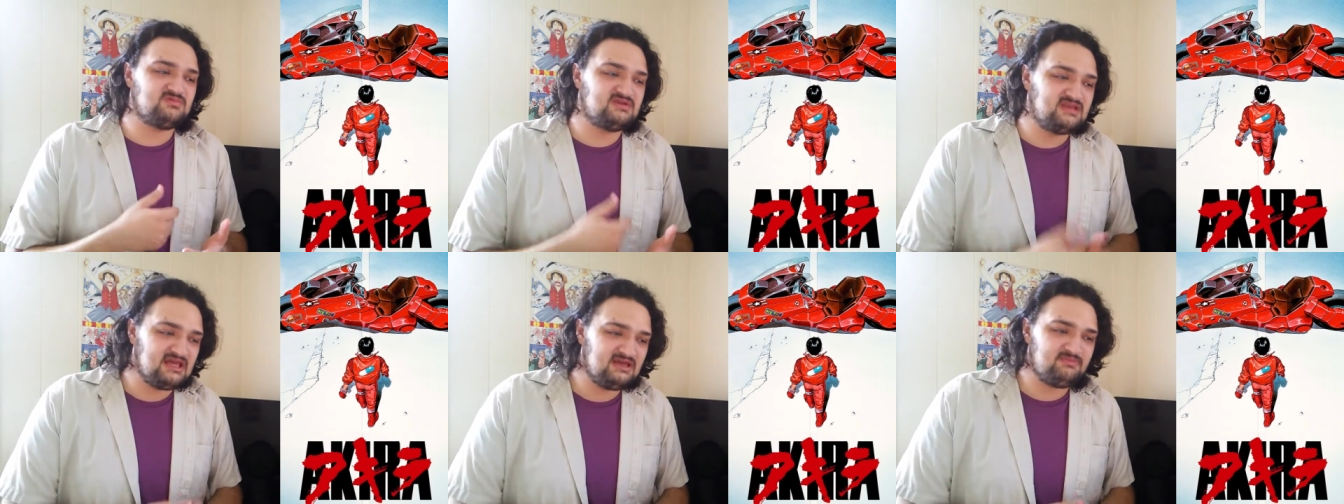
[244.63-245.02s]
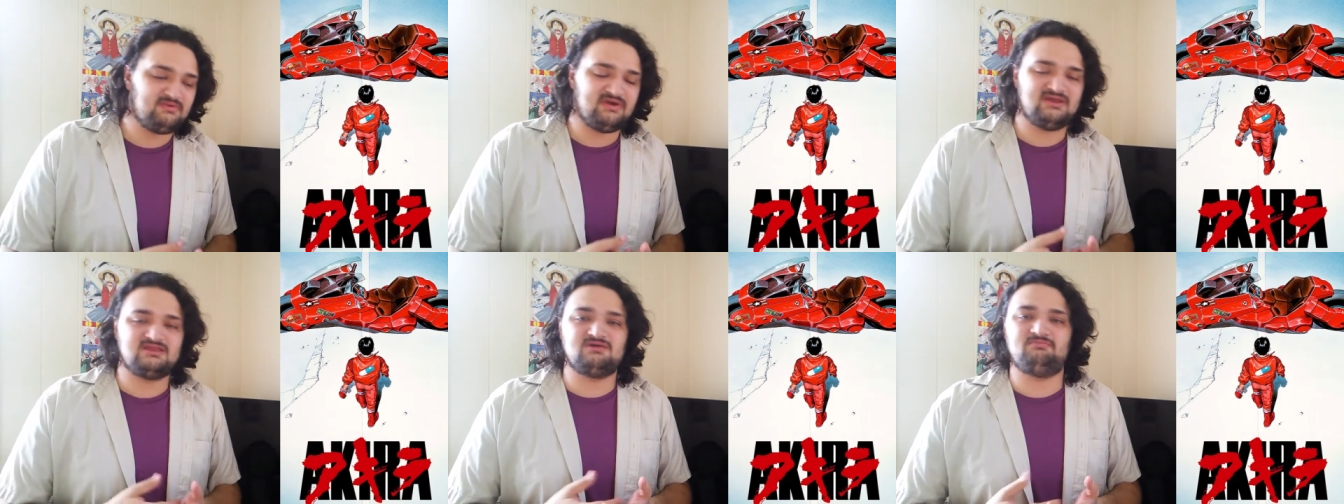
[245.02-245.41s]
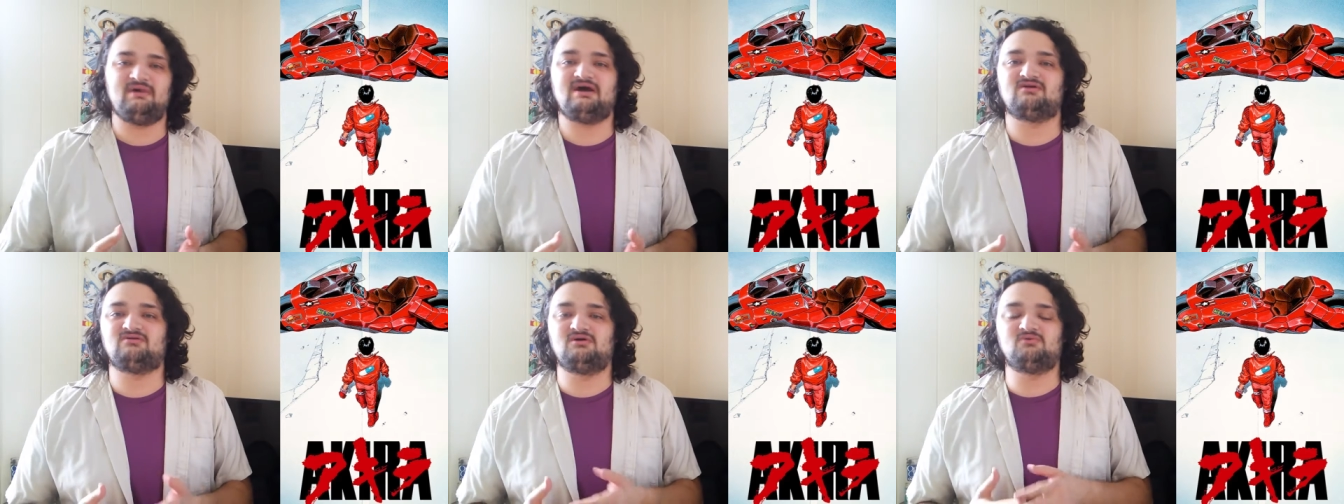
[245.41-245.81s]
deep into
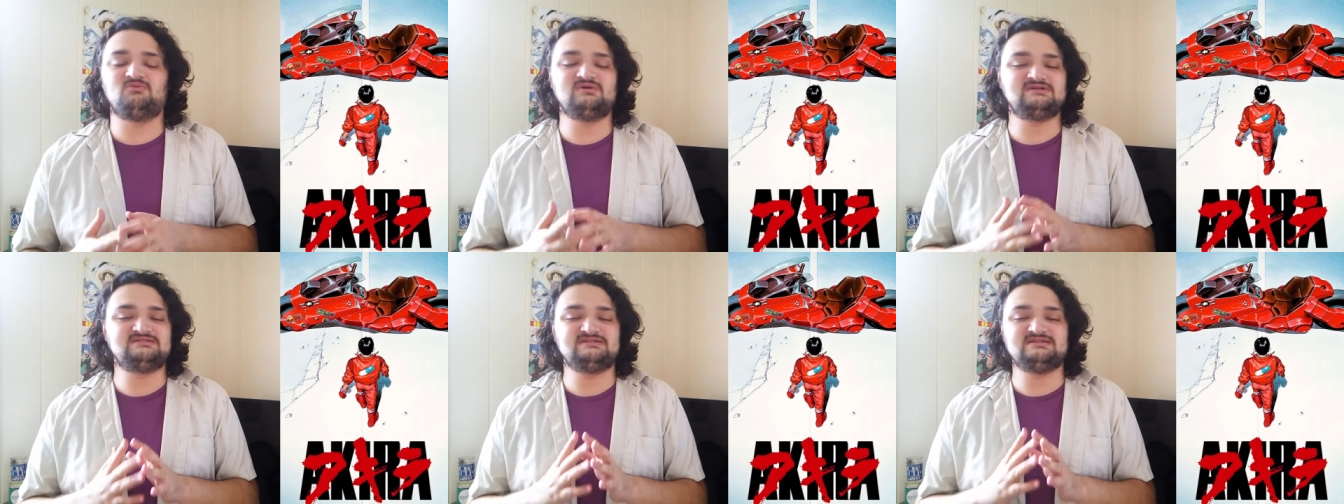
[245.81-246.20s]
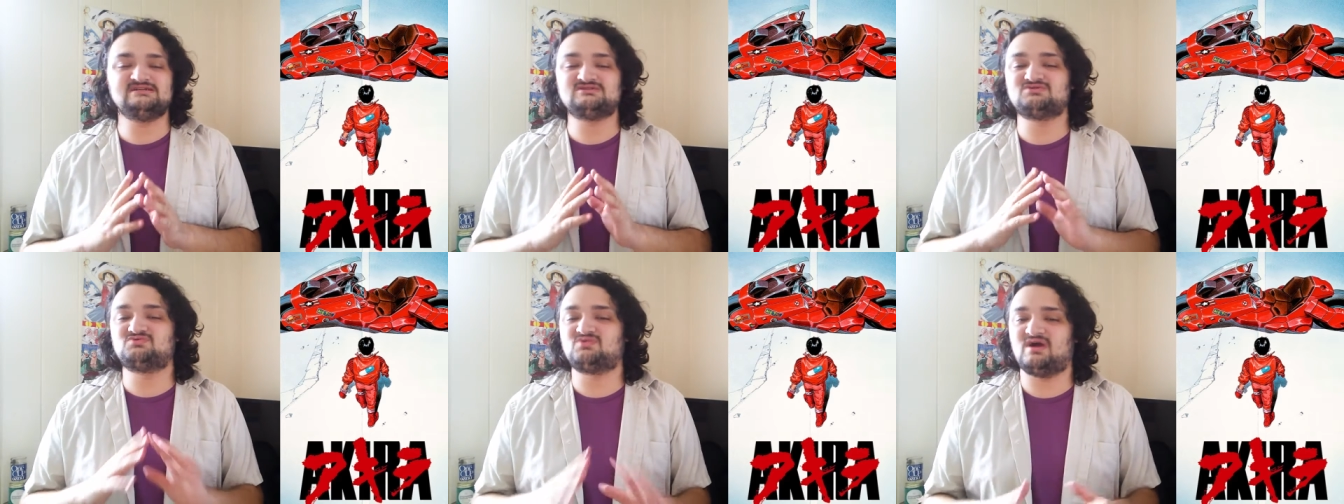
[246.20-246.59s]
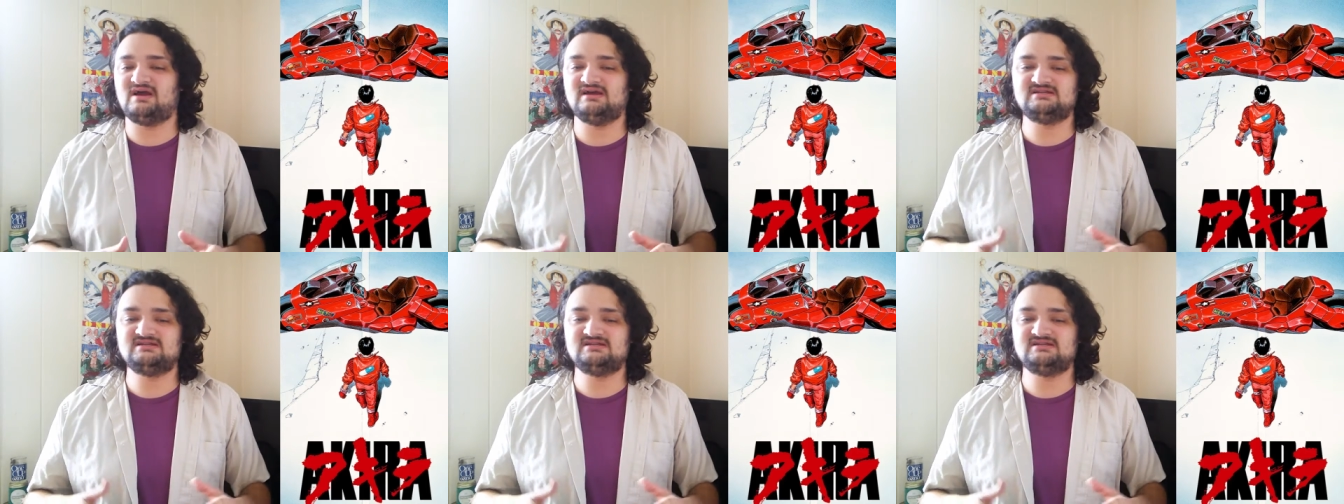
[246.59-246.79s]
background, which is great.